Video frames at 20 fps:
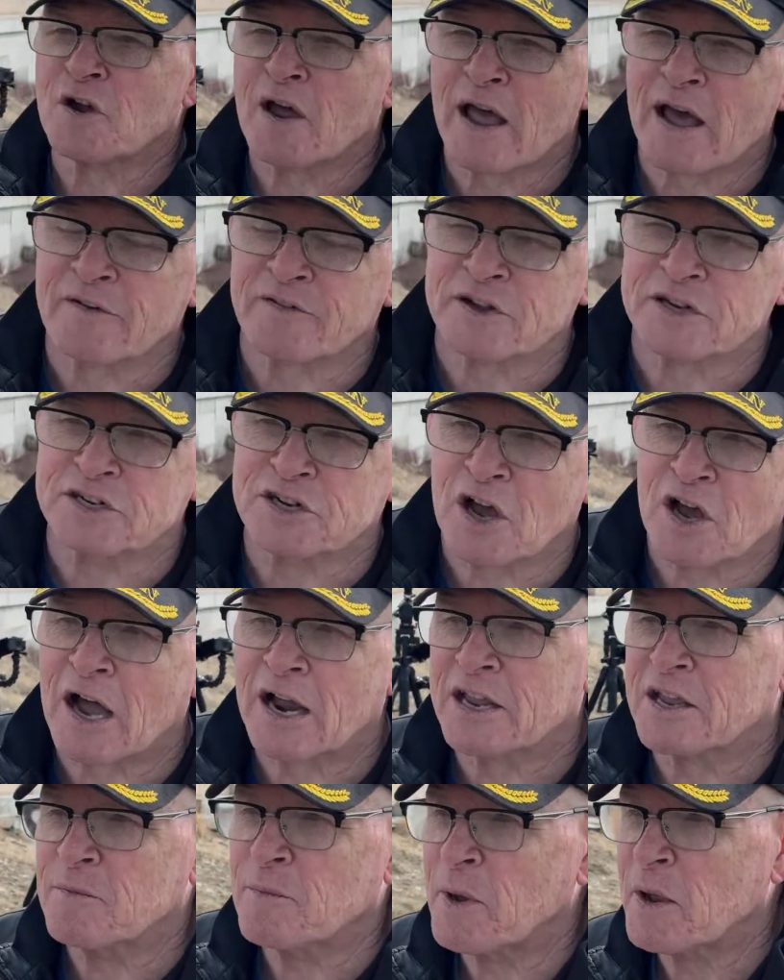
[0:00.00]
have a
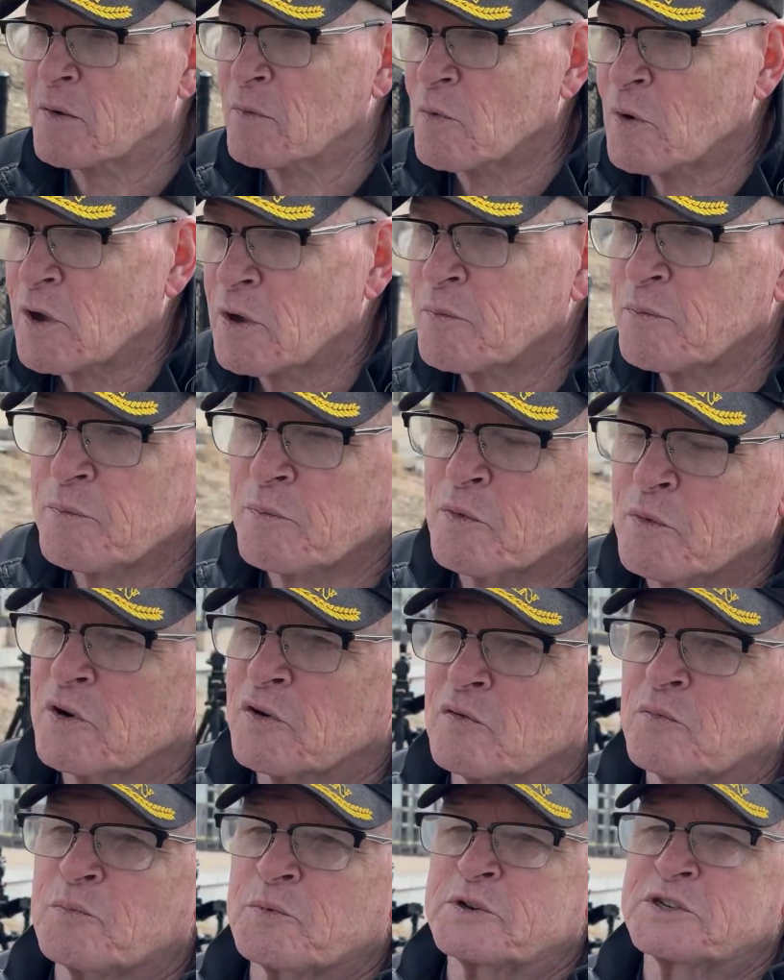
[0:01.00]
document, we'll
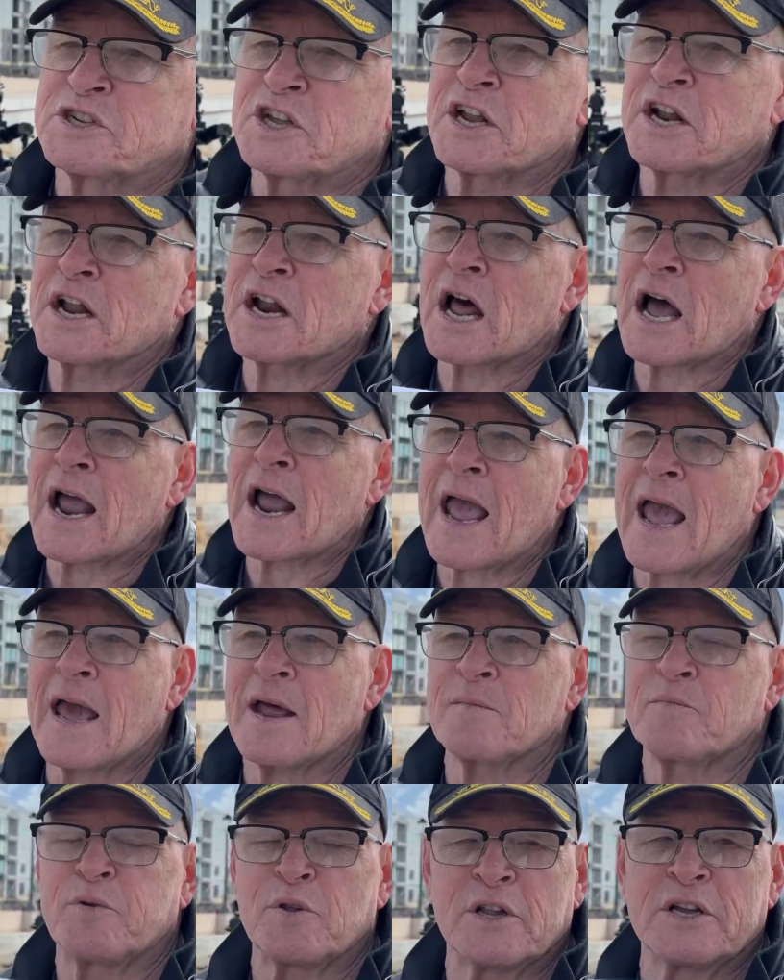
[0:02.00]
present it. I
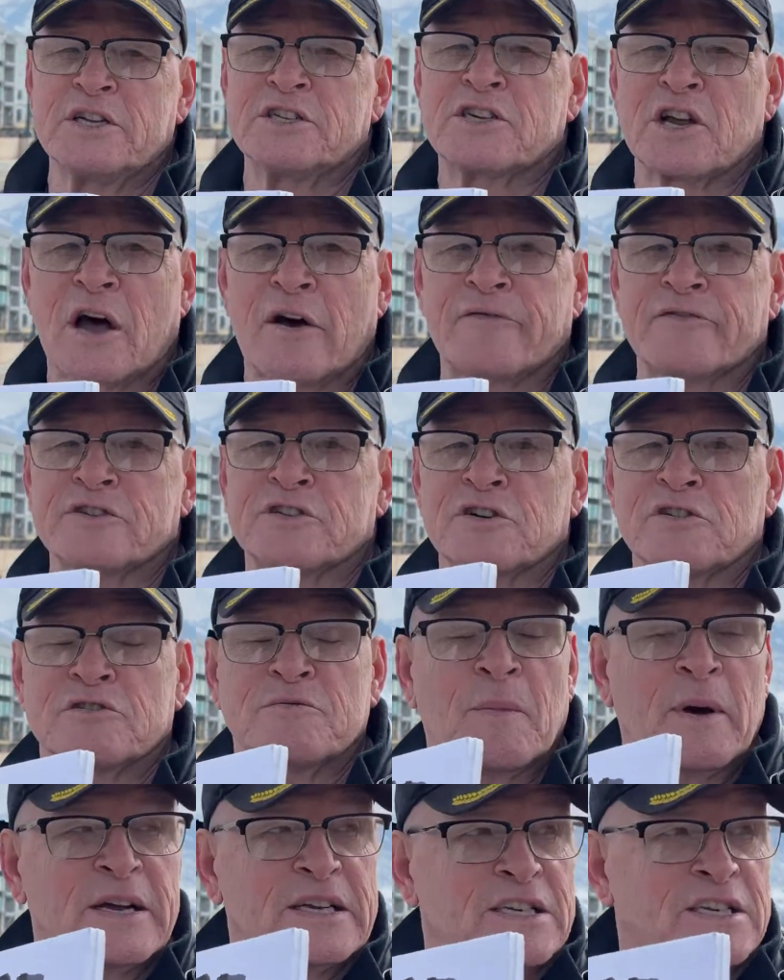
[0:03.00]
hand police officers
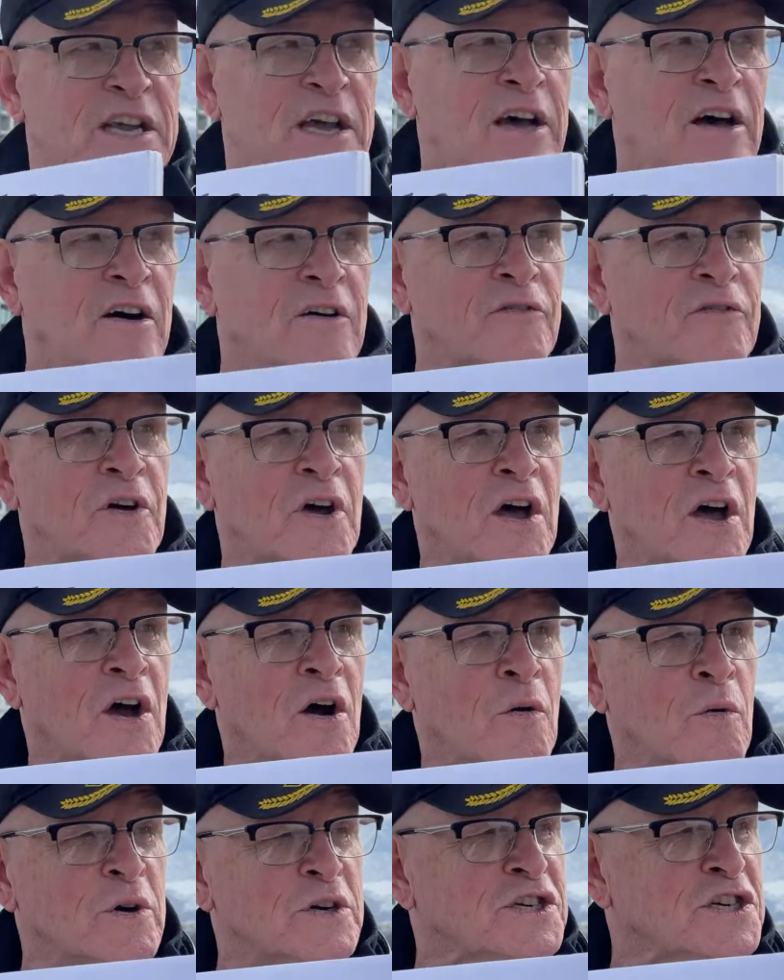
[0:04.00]
myself,
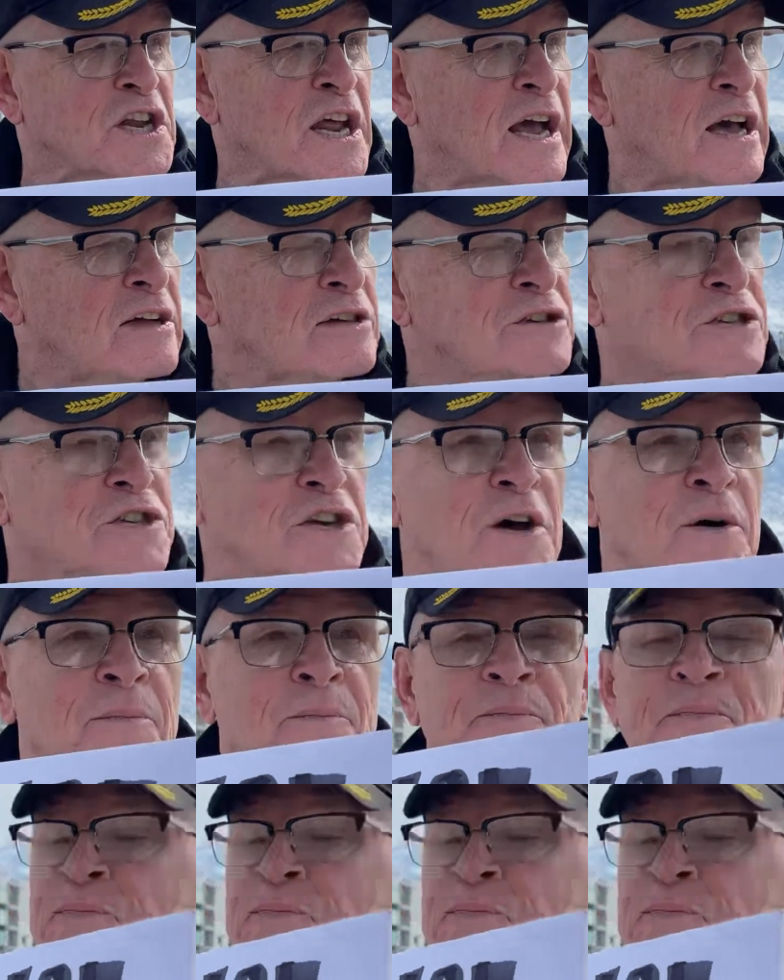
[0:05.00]
which tells them,